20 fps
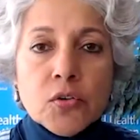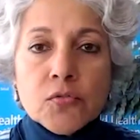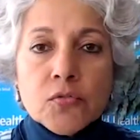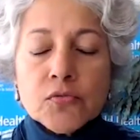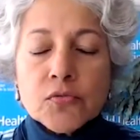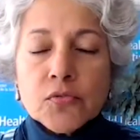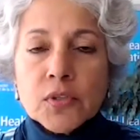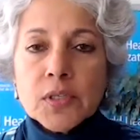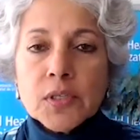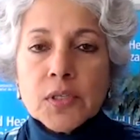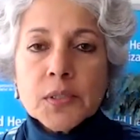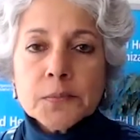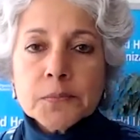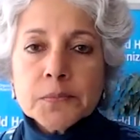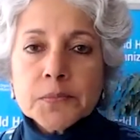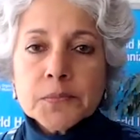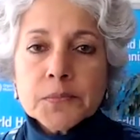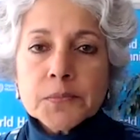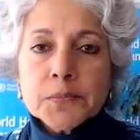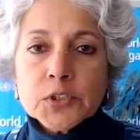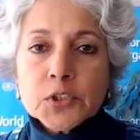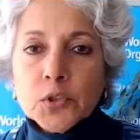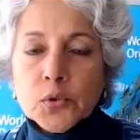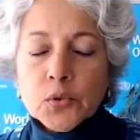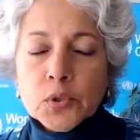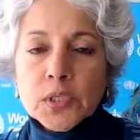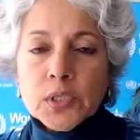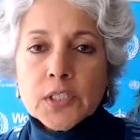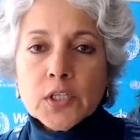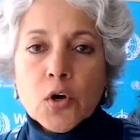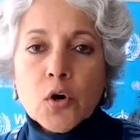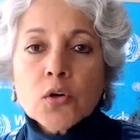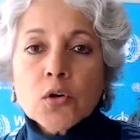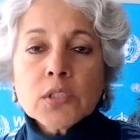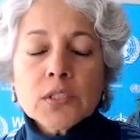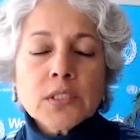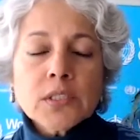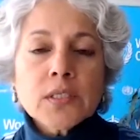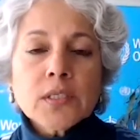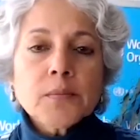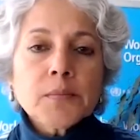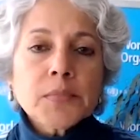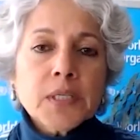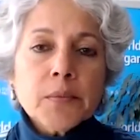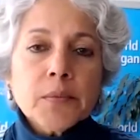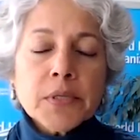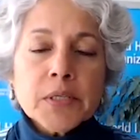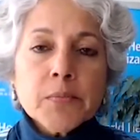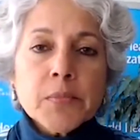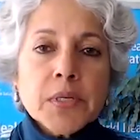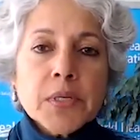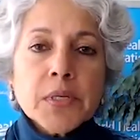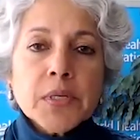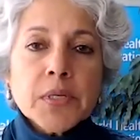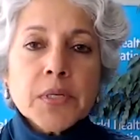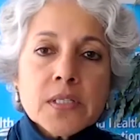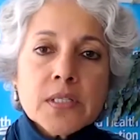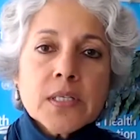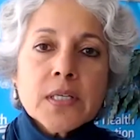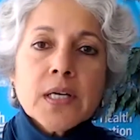of, a long-term commitment